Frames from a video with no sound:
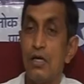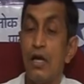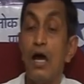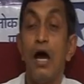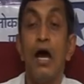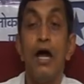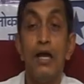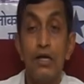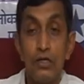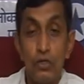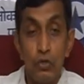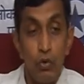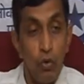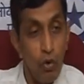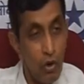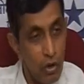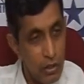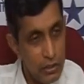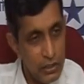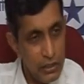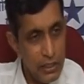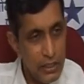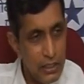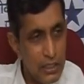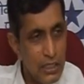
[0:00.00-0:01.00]
and
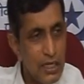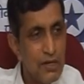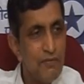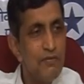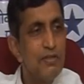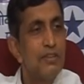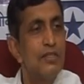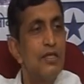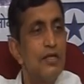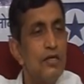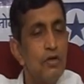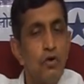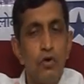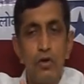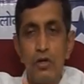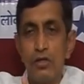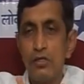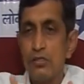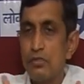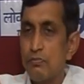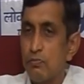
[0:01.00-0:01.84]
coordinating with the local